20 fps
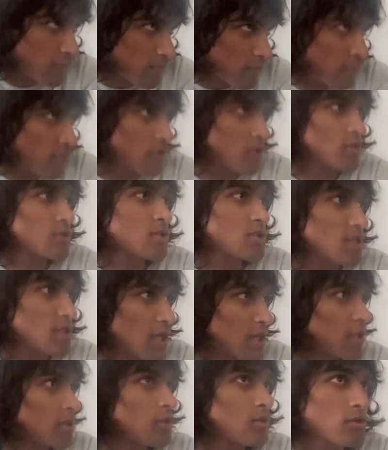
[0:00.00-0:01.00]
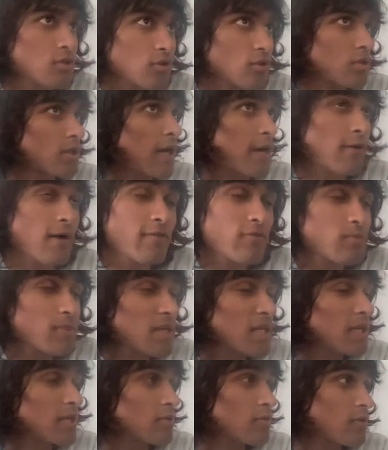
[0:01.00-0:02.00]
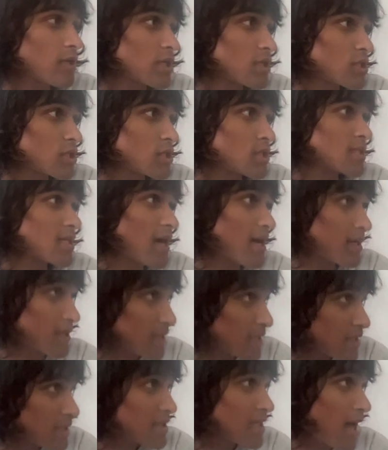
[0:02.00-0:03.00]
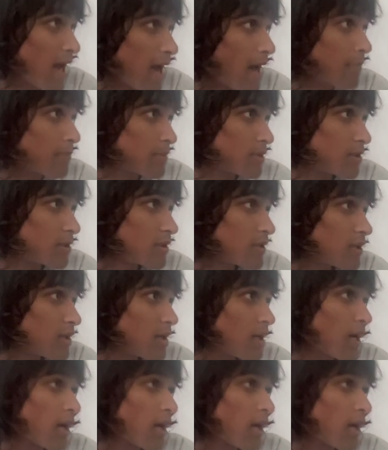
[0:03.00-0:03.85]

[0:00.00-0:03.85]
first, second, third, however many iterations need to happen,